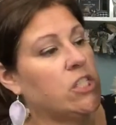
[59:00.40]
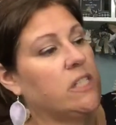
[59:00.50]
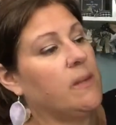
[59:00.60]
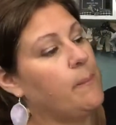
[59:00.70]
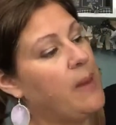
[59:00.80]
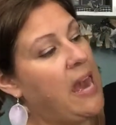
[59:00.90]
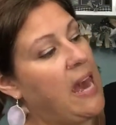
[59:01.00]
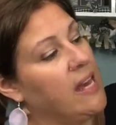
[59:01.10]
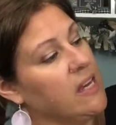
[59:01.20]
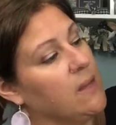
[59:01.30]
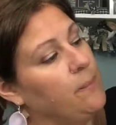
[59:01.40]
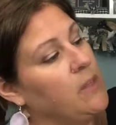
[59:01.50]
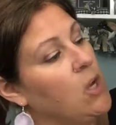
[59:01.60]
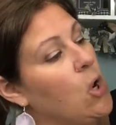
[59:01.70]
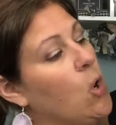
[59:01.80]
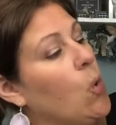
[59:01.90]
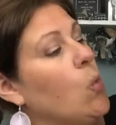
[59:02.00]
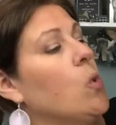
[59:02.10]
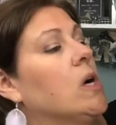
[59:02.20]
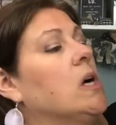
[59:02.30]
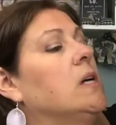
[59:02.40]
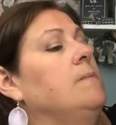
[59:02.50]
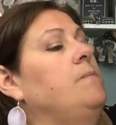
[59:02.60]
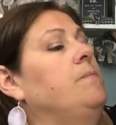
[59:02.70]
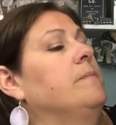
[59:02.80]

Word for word: to the back or